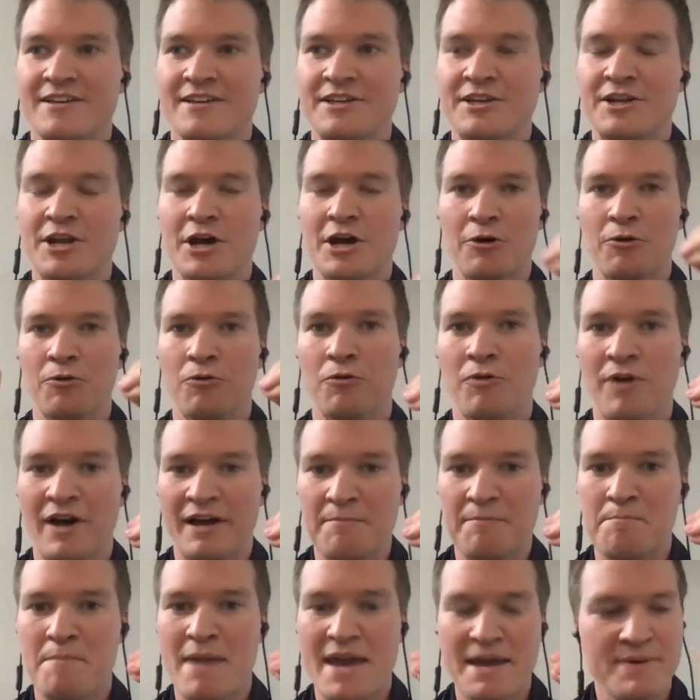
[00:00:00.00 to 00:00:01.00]
you know
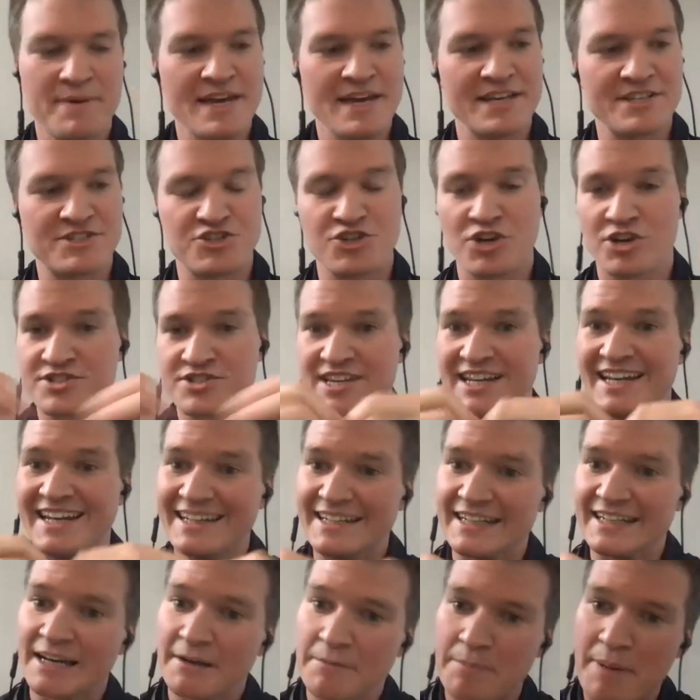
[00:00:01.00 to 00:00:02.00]
like maybe it's just
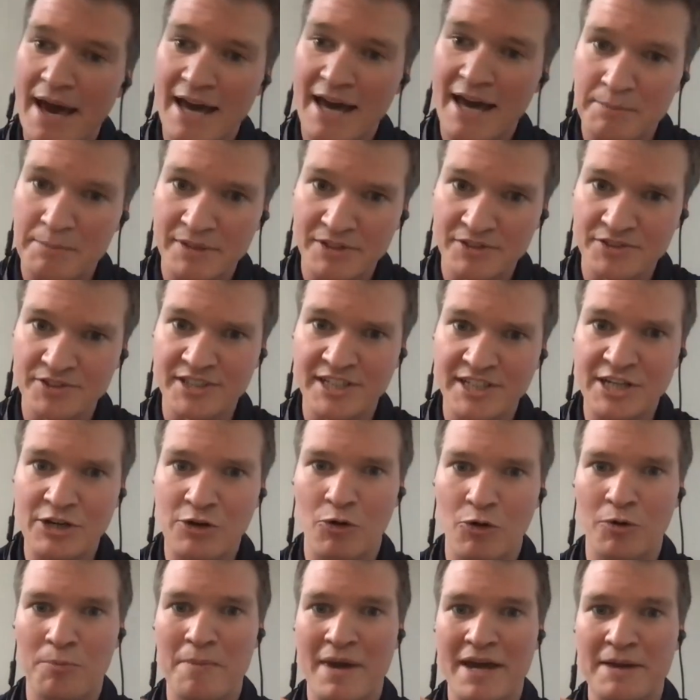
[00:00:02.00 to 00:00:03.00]
incompatibility
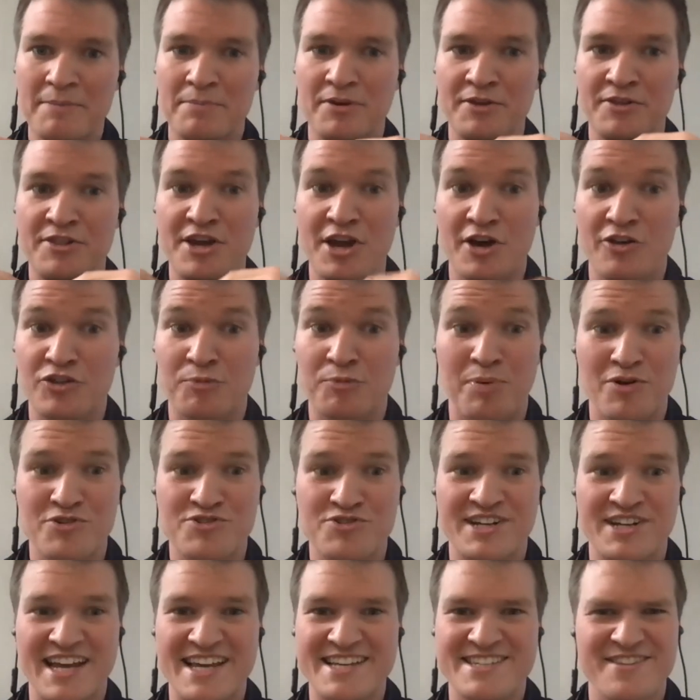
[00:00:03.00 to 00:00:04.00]
or maybe the other
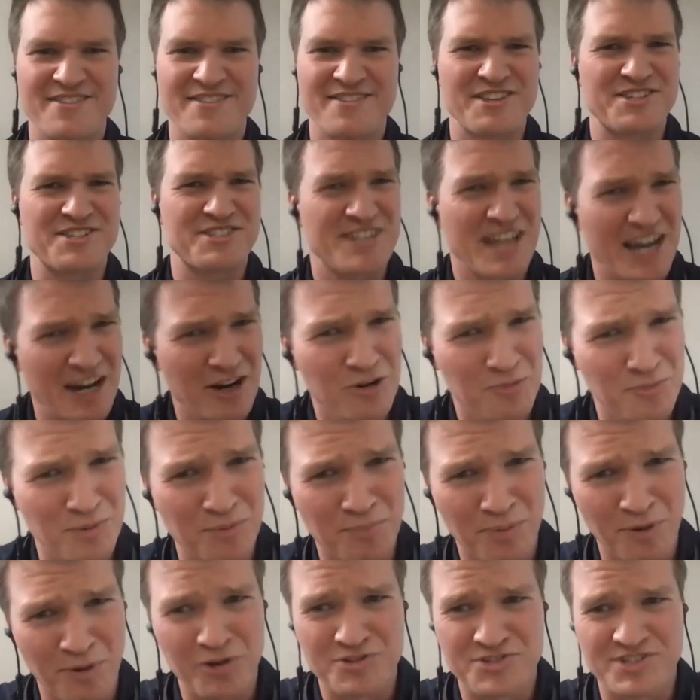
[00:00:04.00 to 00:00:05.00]
person isn't this terrible
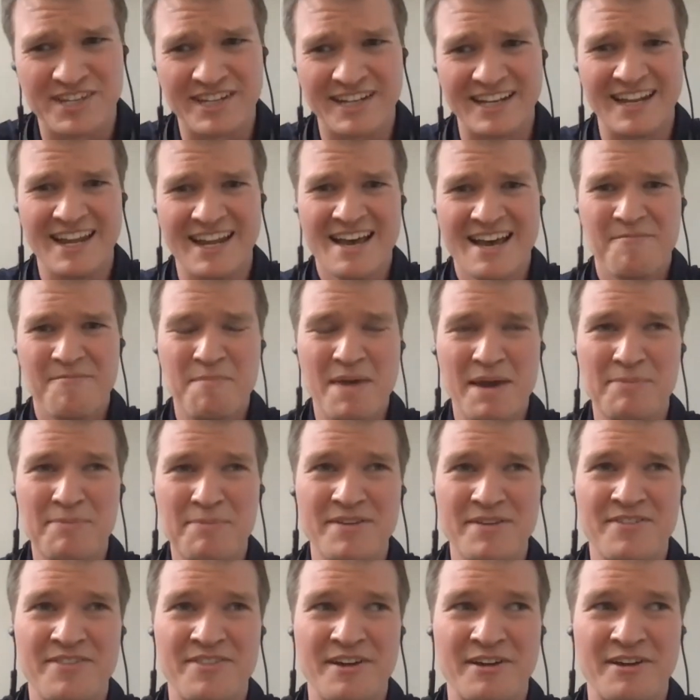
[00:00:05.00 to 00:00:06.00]
person
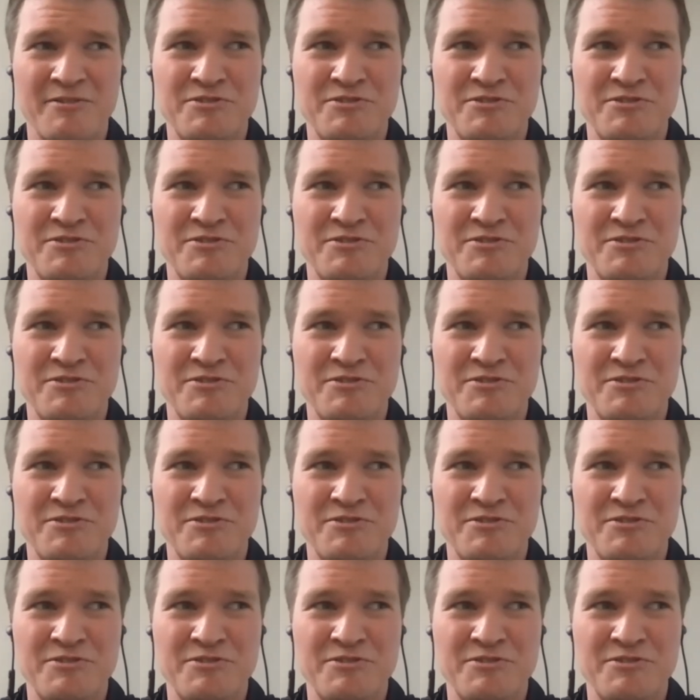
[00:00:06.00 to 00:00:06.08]
maybe